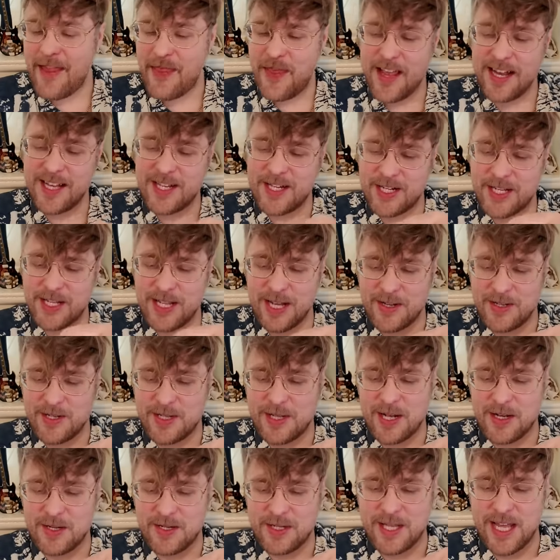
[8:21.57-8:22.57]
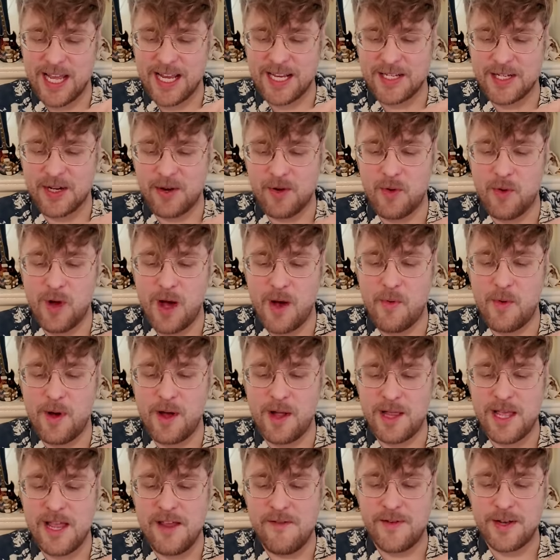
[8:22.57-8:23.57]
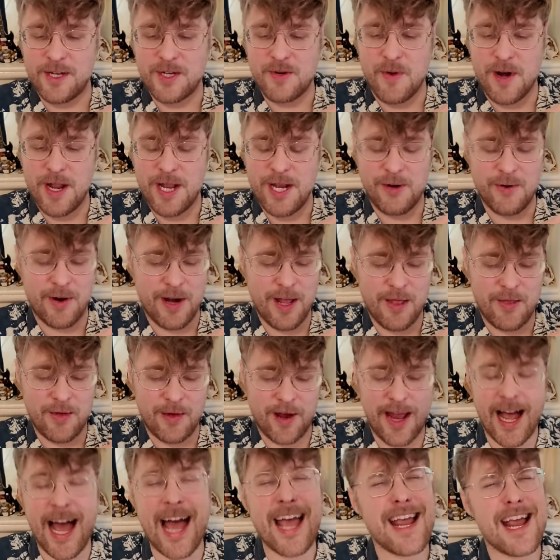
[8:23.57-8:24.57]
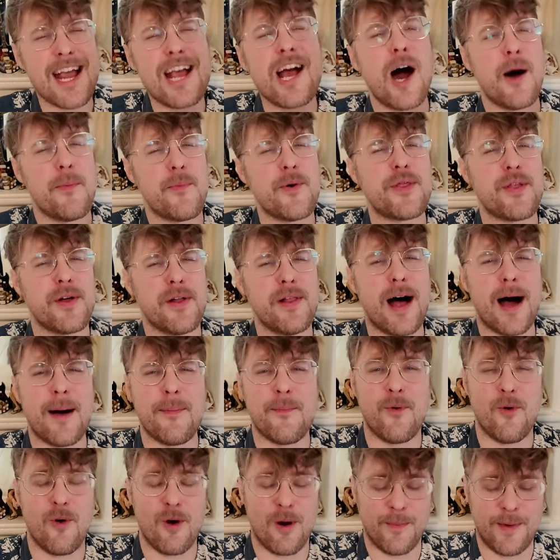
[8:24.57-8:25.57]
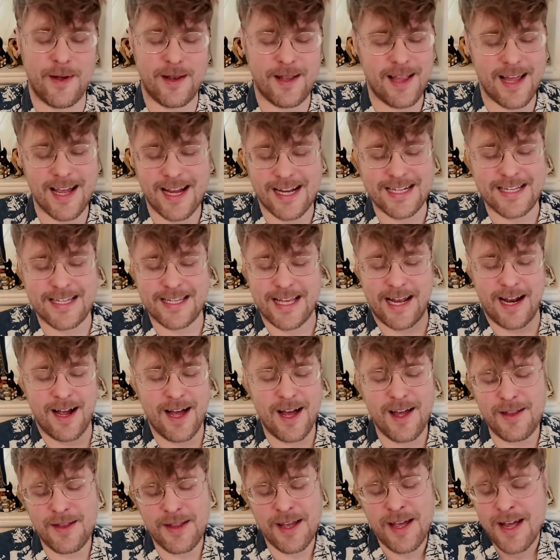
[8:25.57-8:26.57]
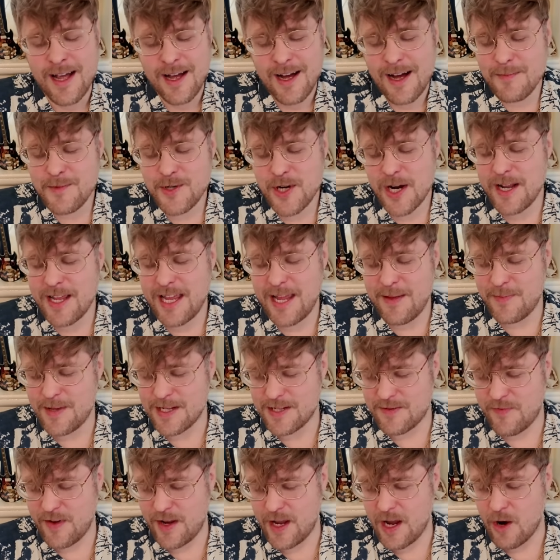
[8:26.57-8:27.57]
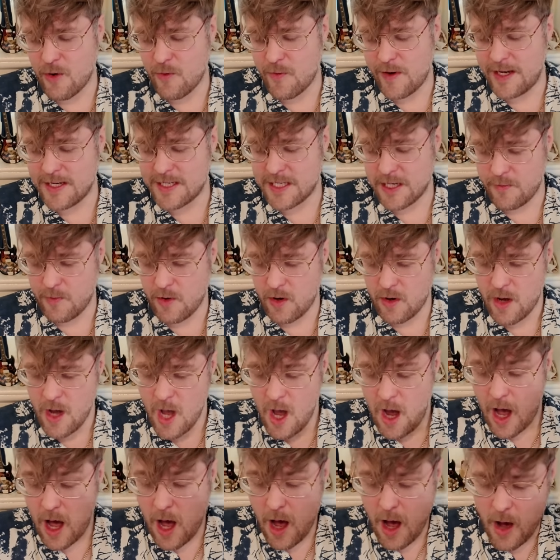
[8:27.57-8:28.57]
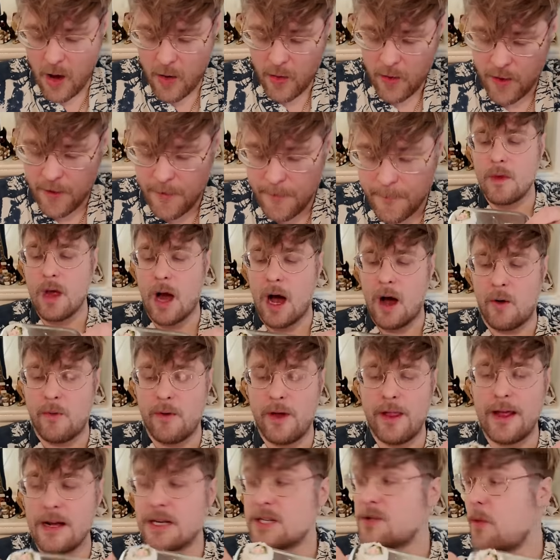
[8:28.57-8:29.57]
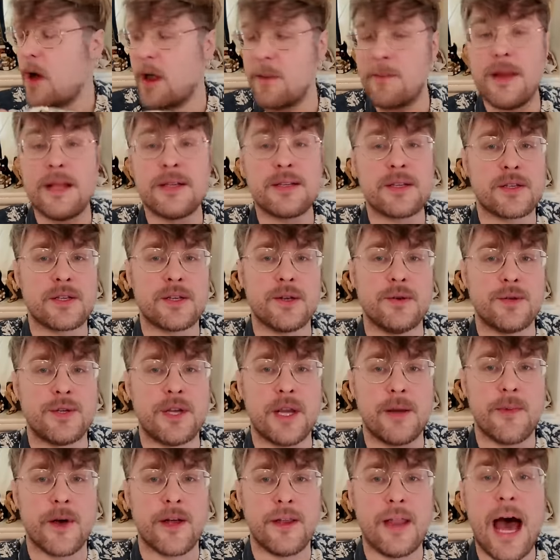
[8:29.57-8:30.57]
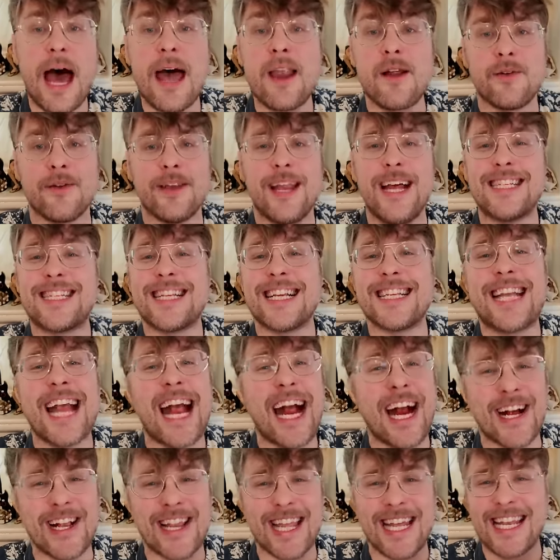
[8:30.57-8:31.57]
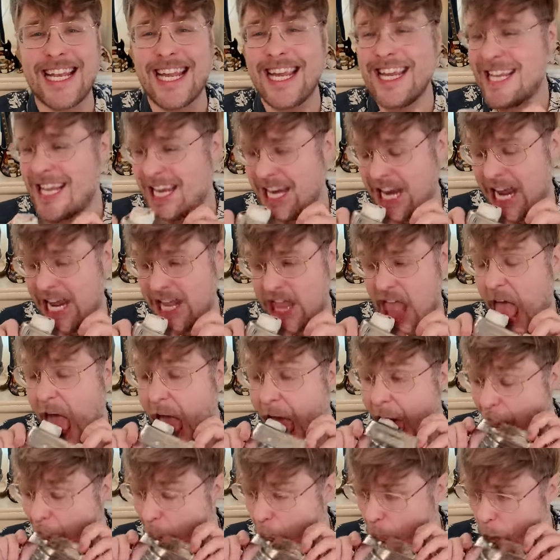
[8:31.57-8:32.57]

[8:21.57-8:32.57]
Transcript: I think just those things are what we'll leave in 2023. I can come up with a lot more, but like I said, I'm trying to keep this video reasonable. Oh, well, there's one piece of sushi, but I don't necessarily need to eat it.